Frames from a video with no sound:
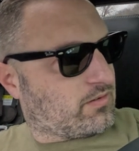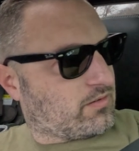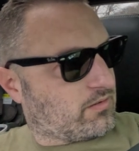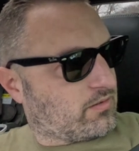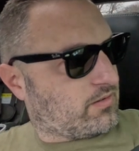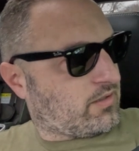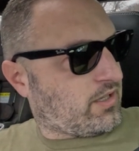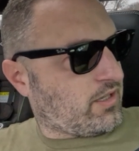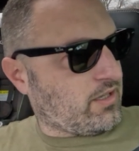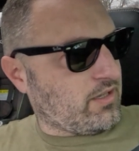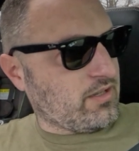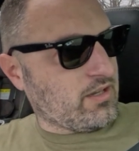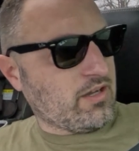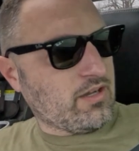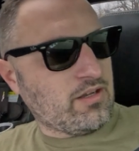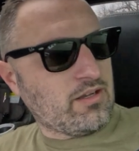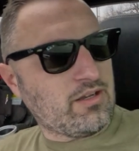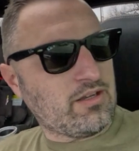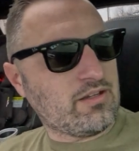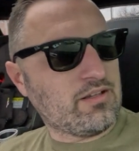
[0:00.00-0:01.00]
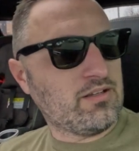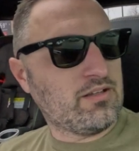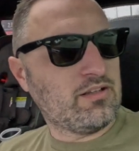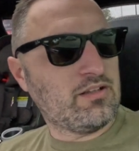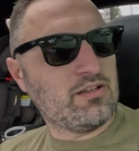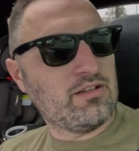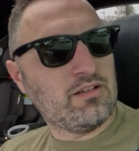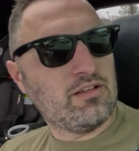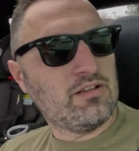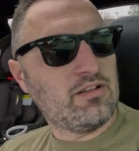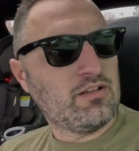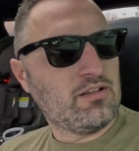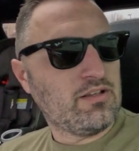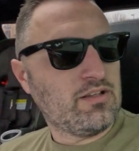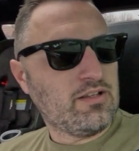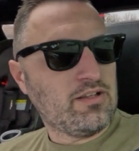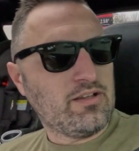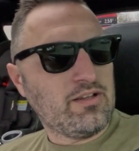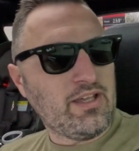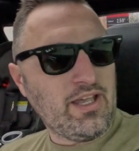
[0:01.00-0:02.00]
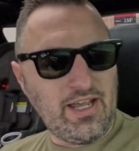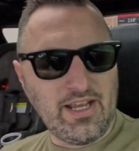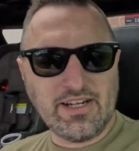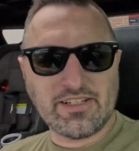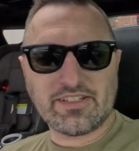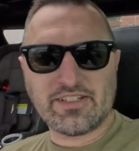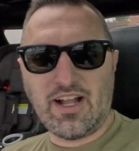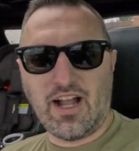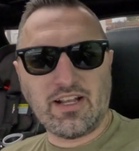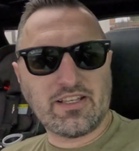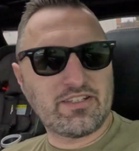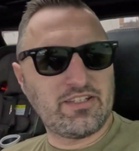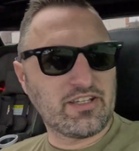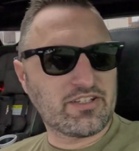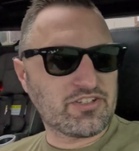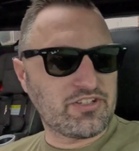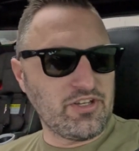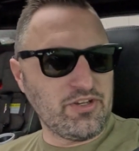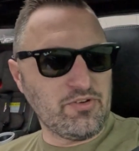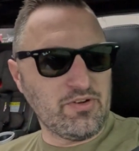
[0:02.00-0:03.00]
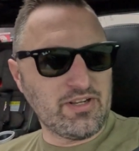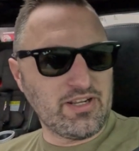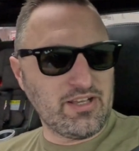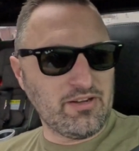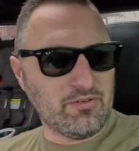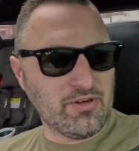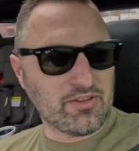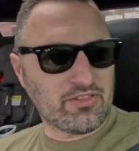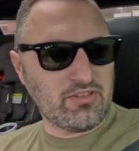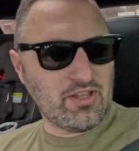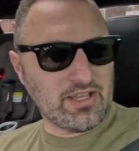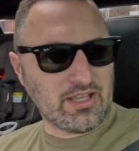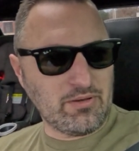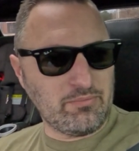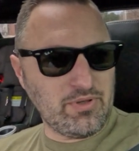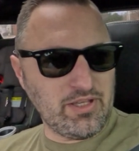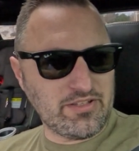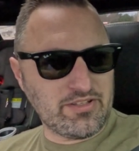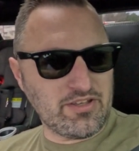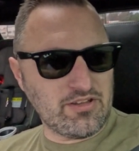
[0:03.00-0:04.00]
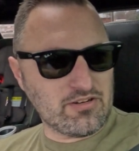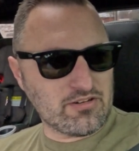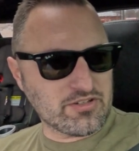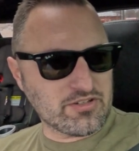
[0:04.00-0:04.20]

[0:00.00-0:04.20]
It had a stock 6.2 in it with like a BTR